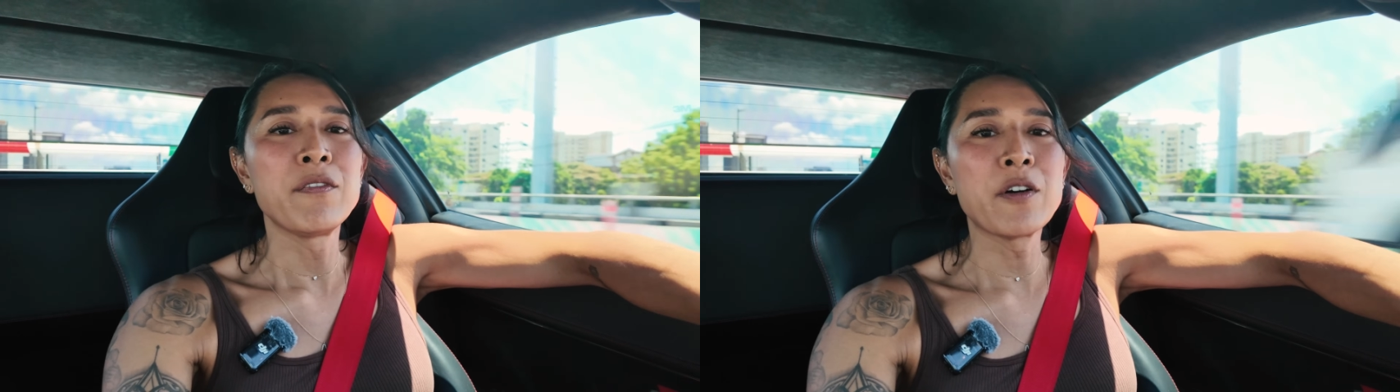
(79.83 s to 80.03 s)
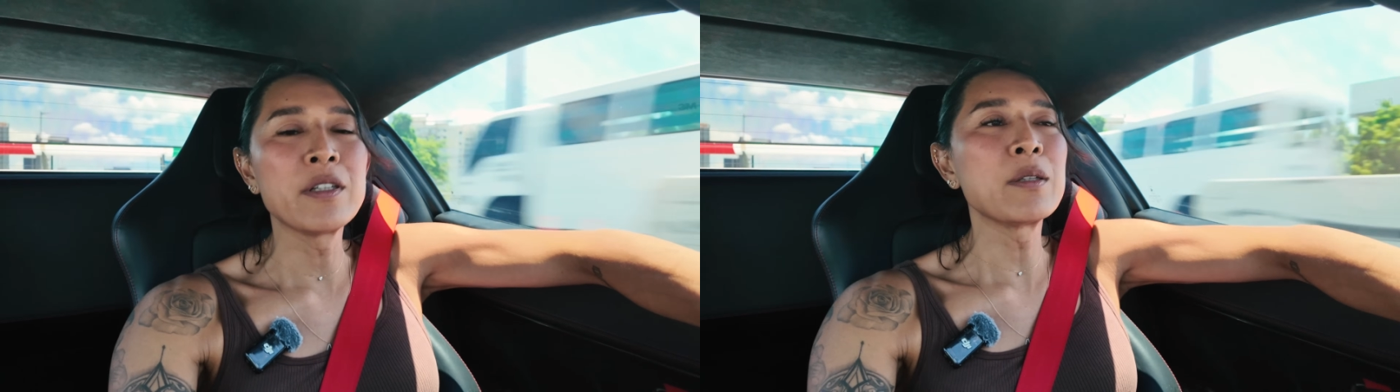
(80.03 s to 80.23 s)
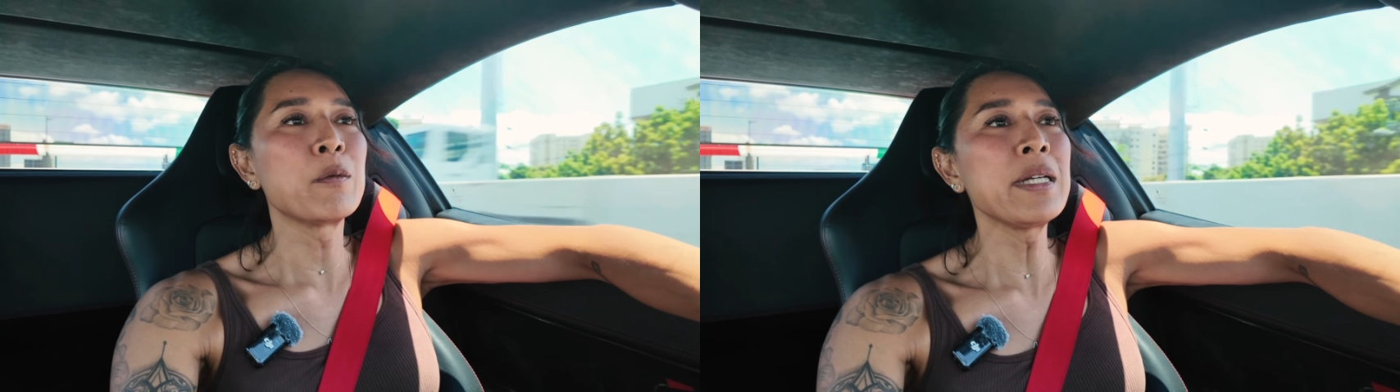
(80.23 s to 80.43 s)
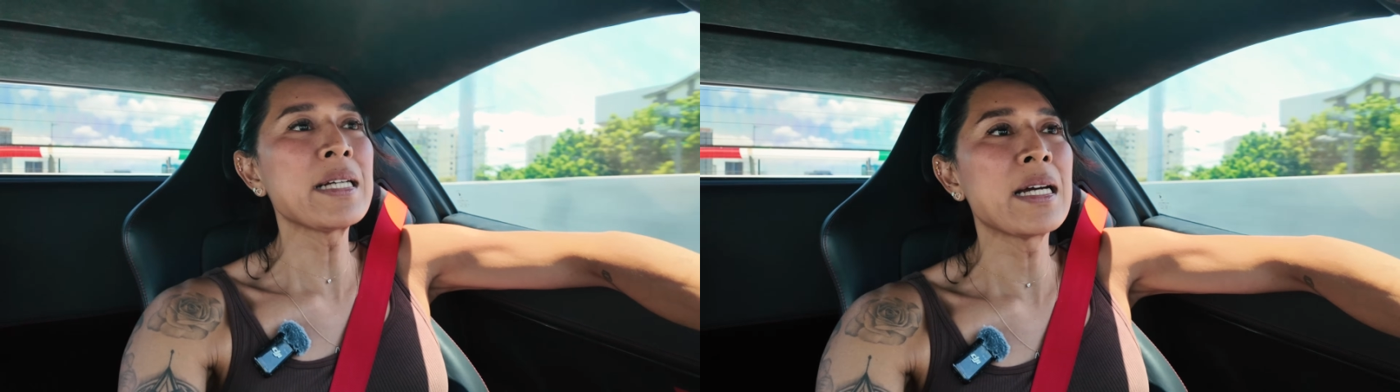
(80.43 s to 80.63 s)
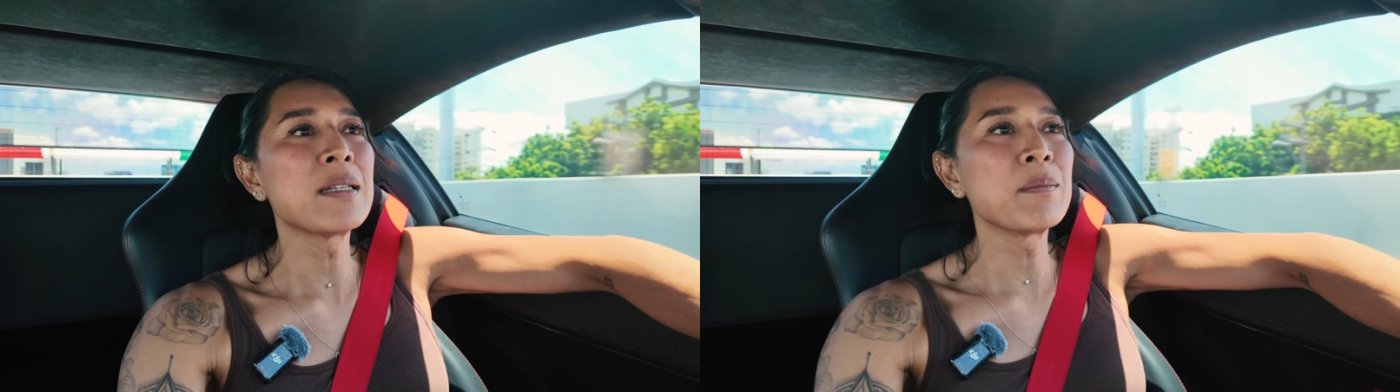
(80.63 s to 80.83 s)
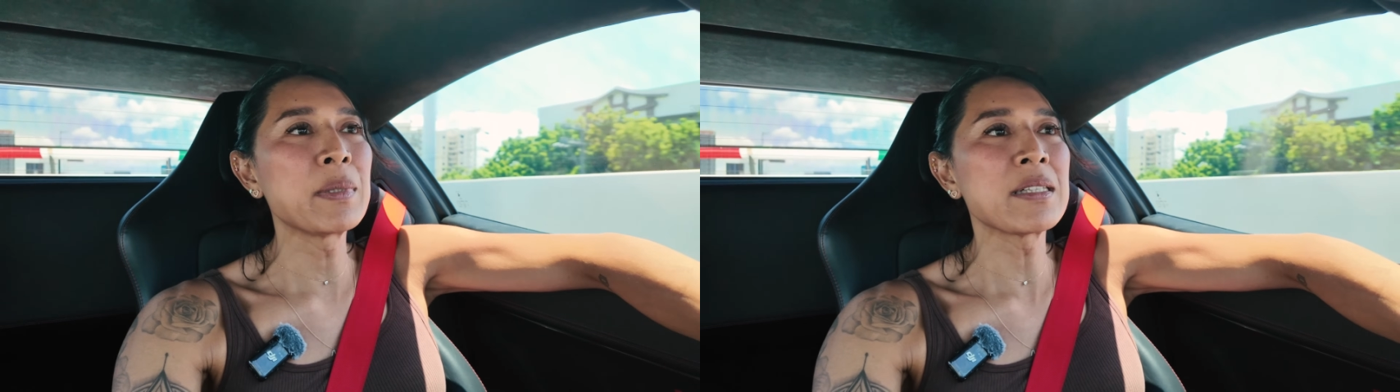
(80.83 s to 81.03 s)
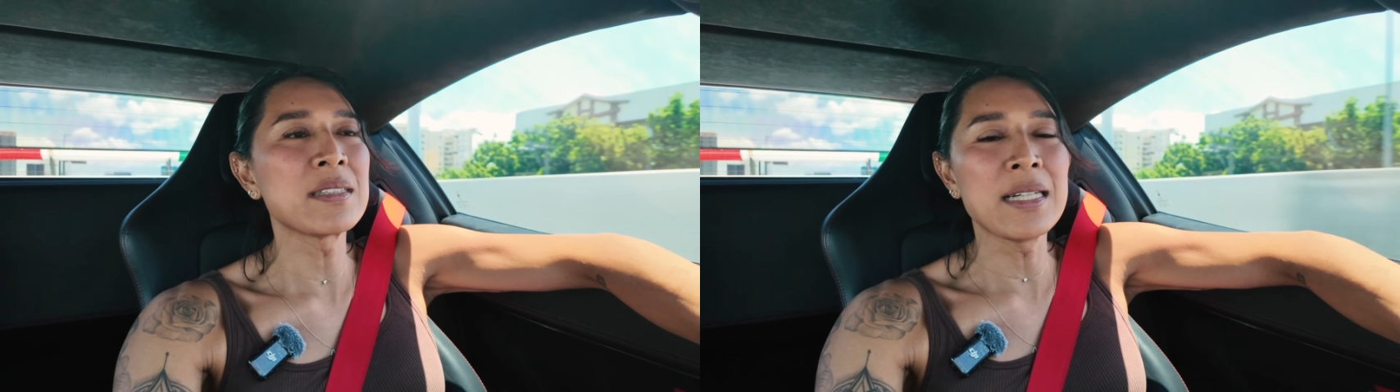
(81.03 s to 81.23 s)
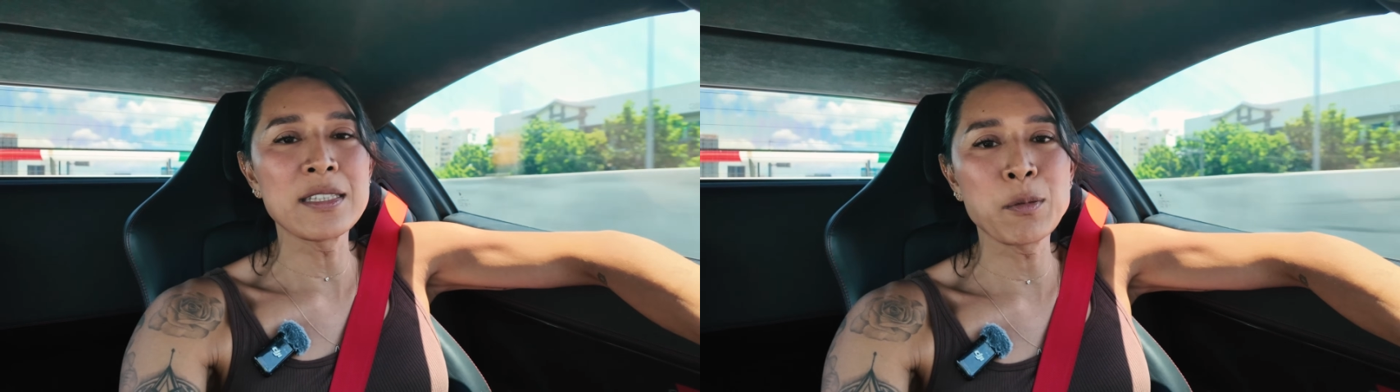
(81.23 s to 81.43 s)
for the weekend,
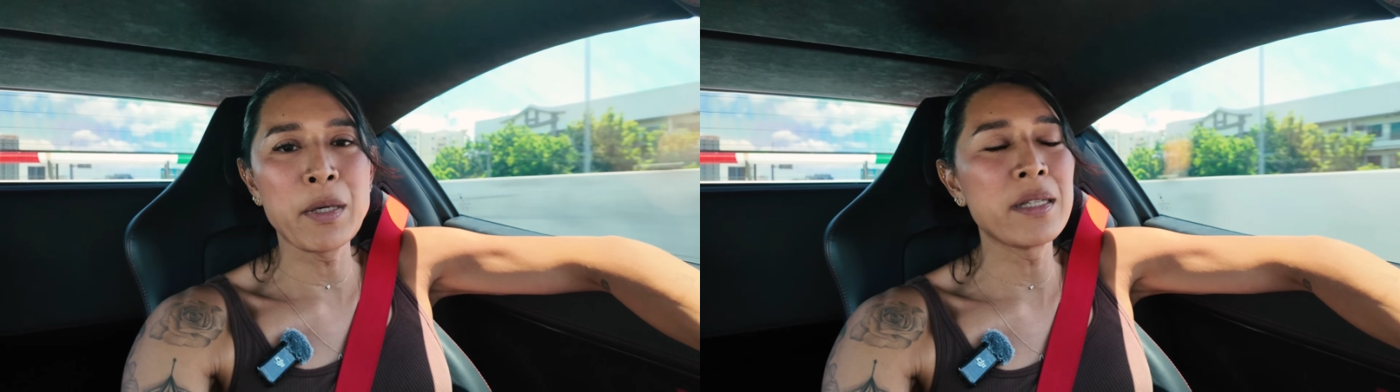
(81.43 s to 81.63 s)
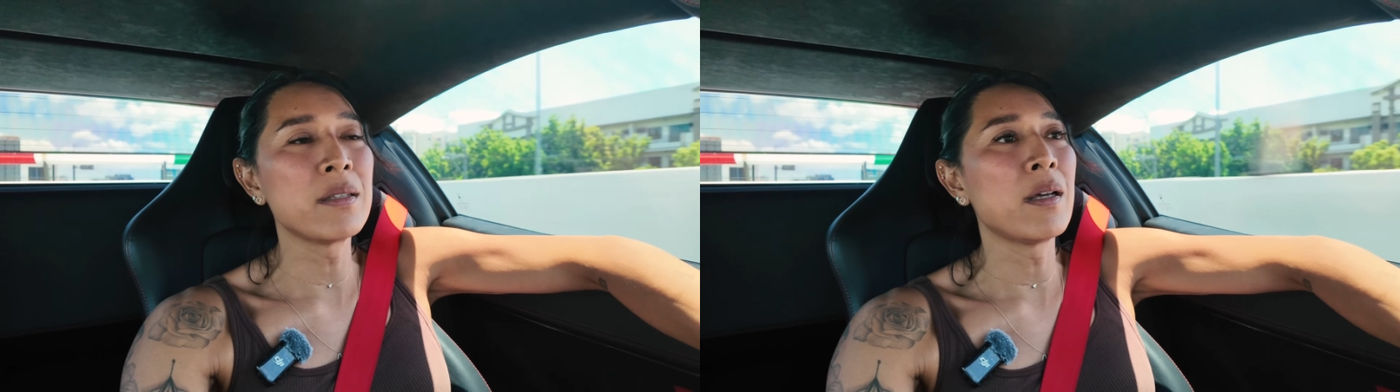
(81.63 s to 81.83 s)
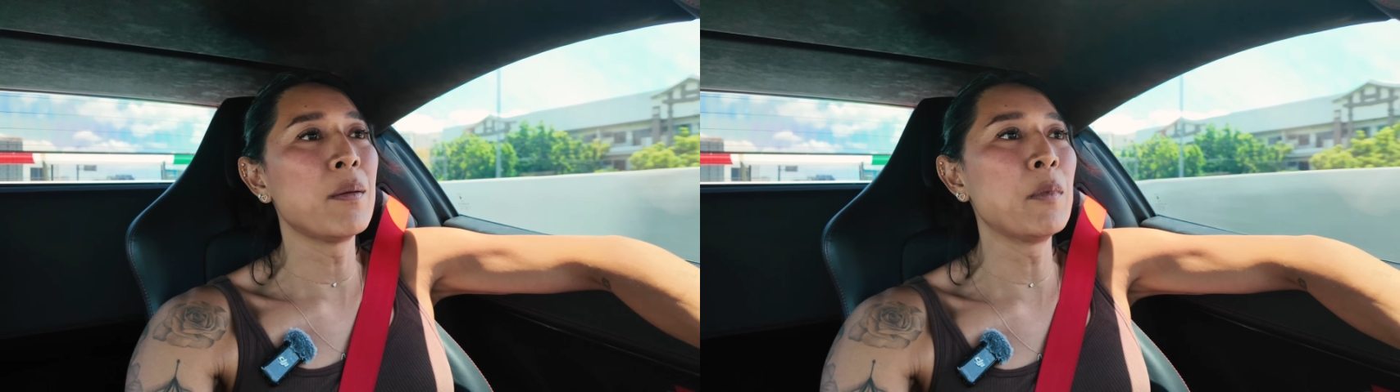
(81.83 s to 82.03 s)
because that's when